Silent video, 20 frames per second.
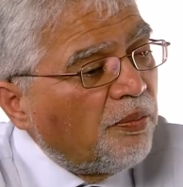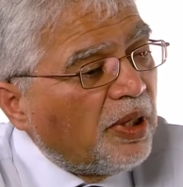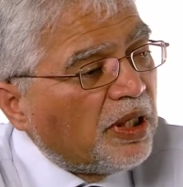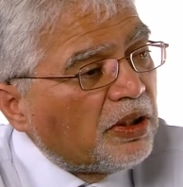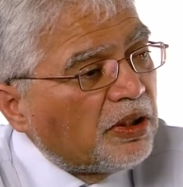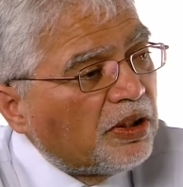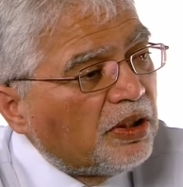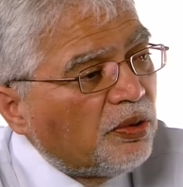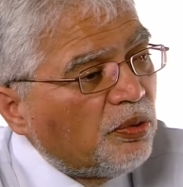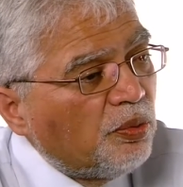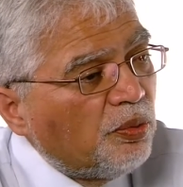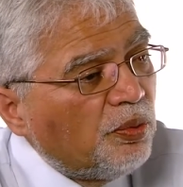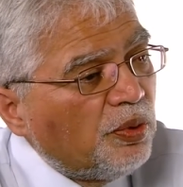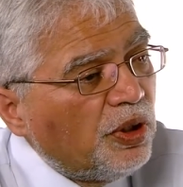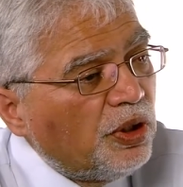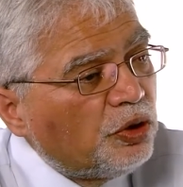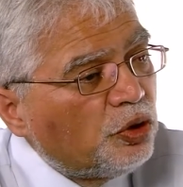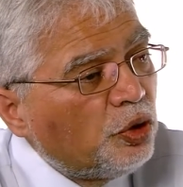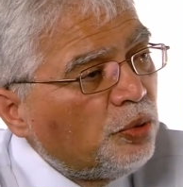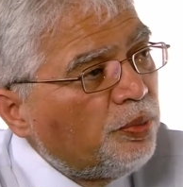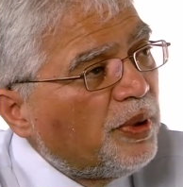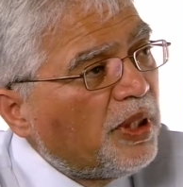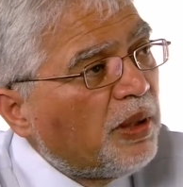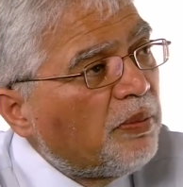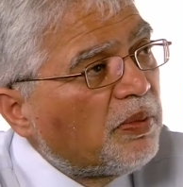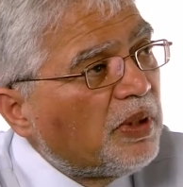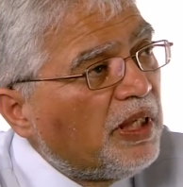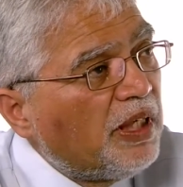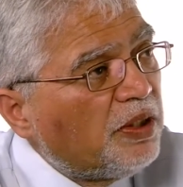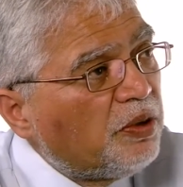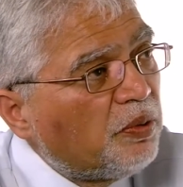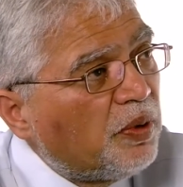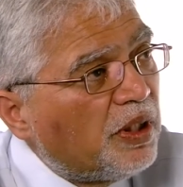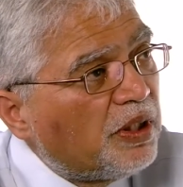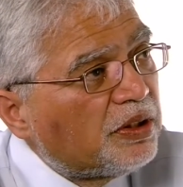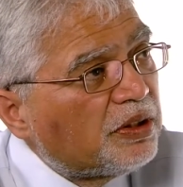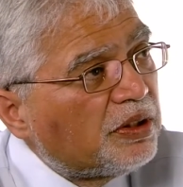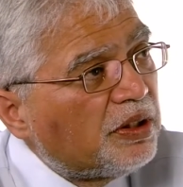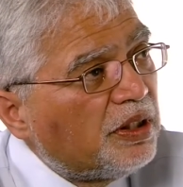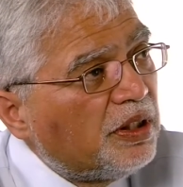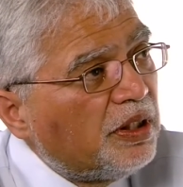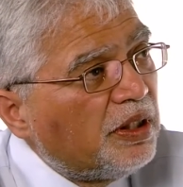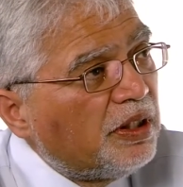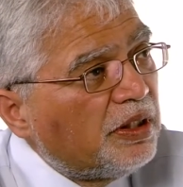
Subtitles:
But it soon became clear to us